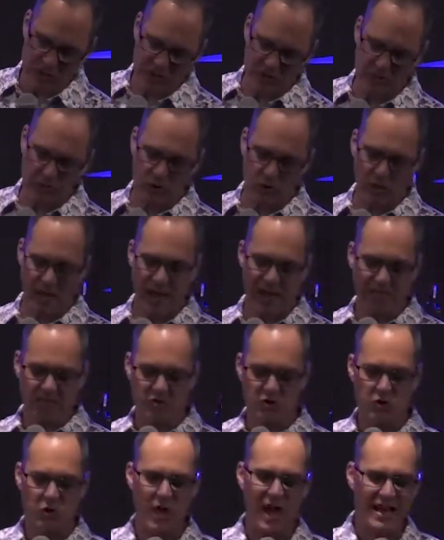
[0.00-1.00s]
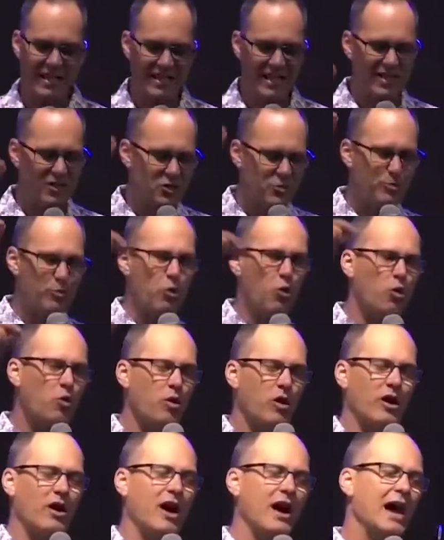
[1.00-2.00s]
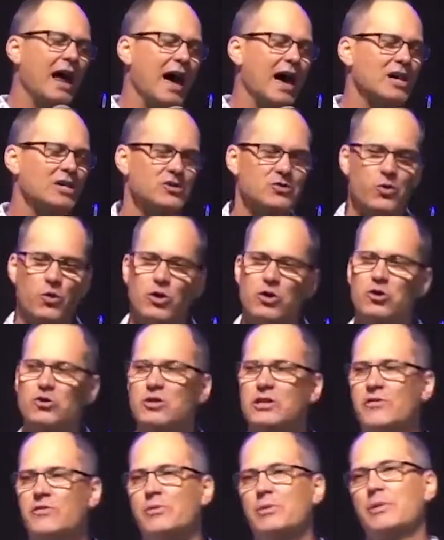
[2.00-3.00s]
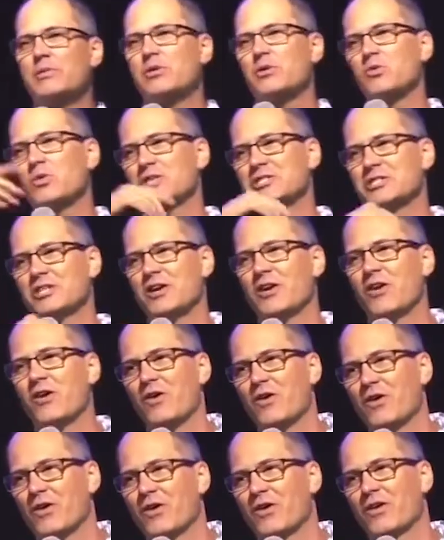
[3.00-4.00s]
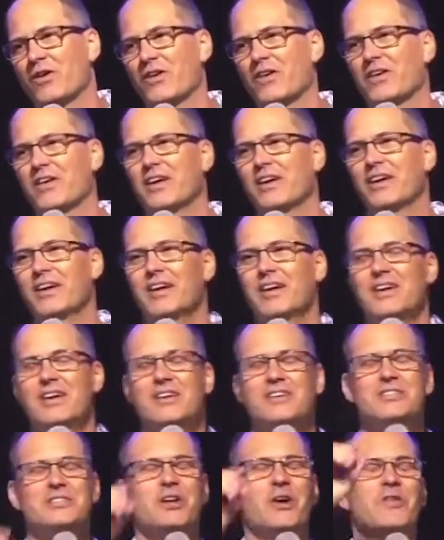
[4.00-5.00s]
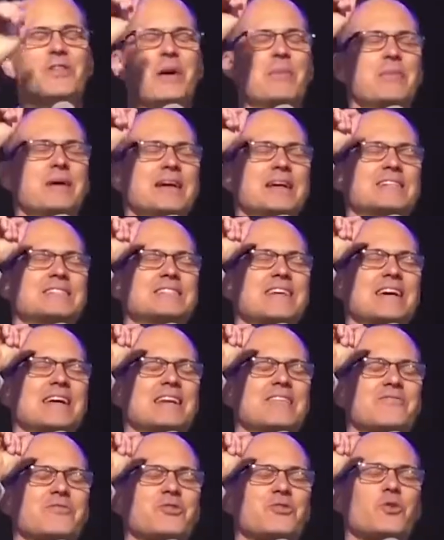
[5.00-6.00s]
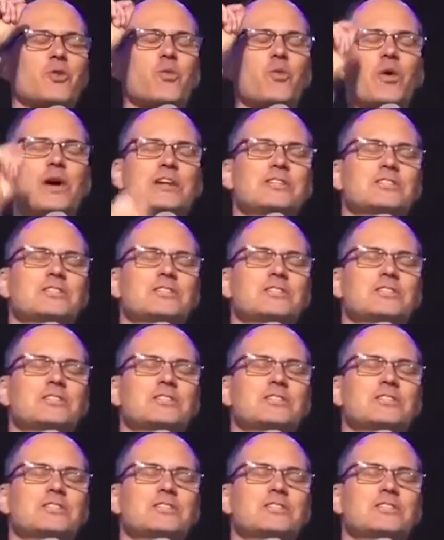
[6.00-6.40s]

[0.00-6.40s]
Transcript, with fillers: of your life trying to explore what God has for you, you'll never be able to reach it all. So that means that for the rest